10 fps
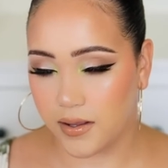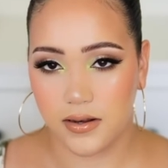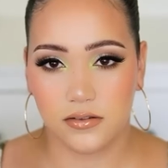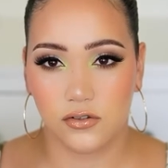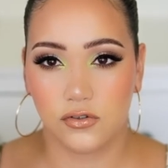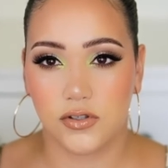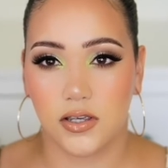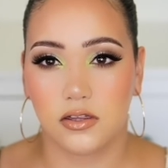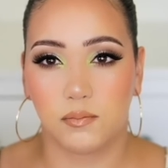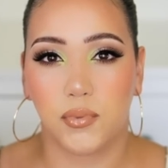It is just
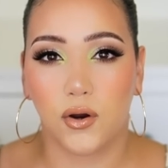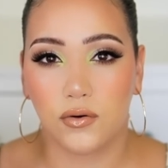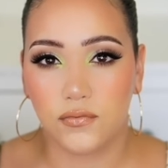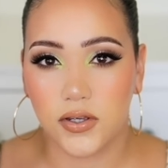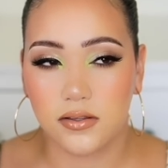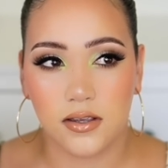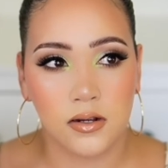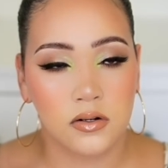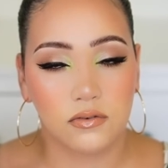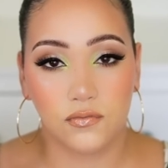like the perfect
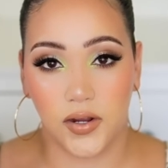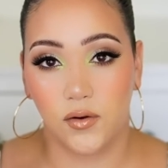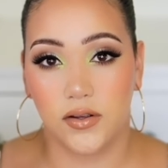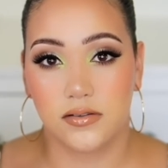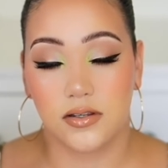fragrance